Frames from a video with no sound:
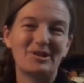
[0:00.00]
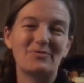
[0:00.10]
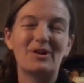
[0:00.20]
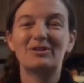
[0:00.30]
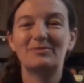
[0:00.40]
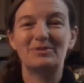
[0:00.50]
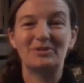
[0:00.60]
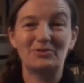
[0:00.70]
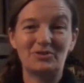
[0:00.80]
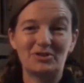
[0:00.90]
and welcome
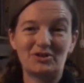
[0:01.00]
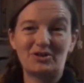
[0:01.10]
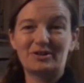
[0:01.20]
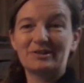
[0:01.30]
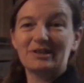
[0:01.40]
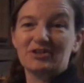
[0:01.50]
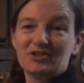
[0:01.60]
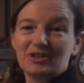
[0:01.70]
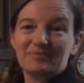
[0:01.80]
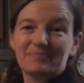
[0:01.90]
to Shauna's
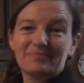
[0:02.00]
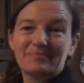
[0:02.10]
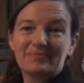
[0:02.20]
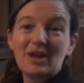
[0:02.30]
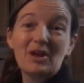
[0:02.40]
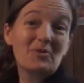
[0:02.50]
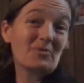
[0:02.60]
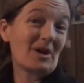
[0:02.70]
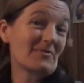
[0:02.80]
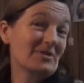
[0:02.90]
Kitchen,
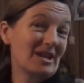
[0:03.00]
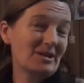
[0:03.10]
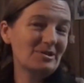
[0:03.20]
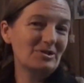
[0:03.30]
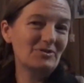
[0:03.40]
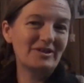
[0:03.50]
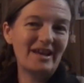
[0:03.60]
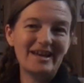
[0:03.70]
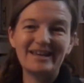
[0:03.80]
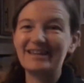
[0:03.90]
where every day is a new
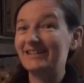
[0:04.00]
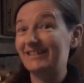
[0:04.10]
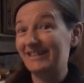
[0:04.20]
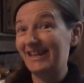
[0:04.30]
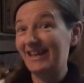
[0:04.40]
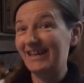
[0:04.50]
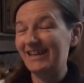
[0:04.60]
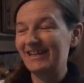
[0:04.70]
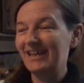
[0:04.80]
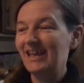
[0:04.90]
day, and
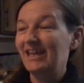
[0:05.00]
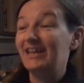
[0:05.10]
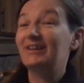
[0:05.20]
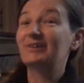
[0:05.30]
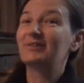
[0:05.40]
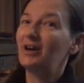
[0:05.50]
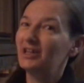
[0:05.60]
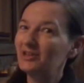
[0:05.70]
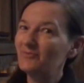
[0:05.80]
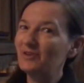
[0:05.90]
today is
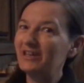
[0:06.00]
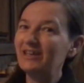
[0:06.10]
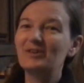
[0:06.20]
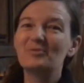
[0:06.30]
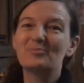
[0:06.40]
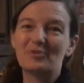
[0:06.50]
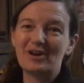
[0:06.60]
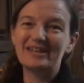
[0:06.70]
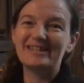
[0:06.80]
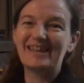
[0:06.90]
honey wheat
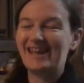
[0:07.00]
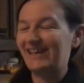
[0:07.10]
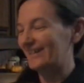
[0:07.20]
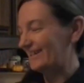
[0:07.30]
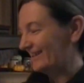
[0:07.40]
bread day.